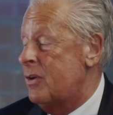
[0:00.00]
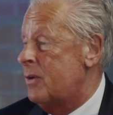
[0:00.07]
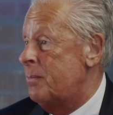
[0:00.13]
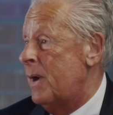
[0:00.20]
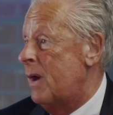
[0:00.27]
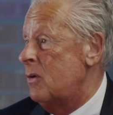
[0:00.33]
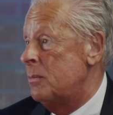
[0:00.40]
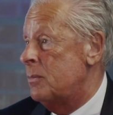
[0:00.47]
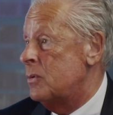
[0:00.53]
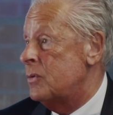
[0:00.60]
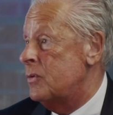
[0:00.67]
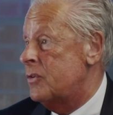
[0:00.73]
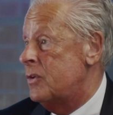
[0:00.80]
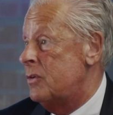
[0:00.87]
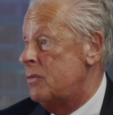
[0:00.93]

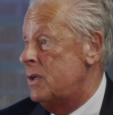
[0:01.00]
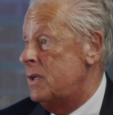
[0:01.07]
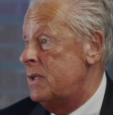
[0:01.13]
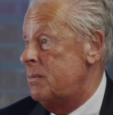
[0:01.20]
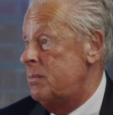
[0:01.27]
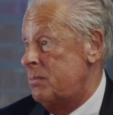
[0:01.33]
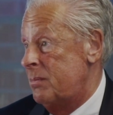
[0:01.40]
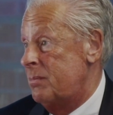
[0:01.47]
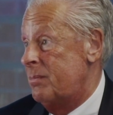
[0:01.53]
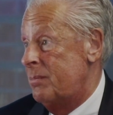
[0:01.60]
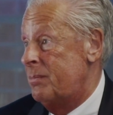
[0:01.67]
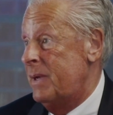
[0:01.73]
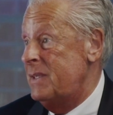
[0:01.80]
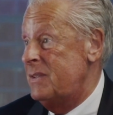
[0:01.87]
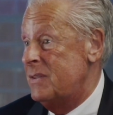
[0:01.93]
comparables to really
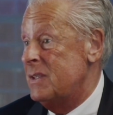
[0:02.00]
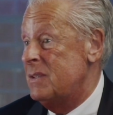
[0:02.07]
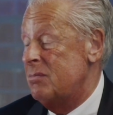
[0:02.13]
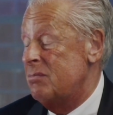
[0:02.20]
base it.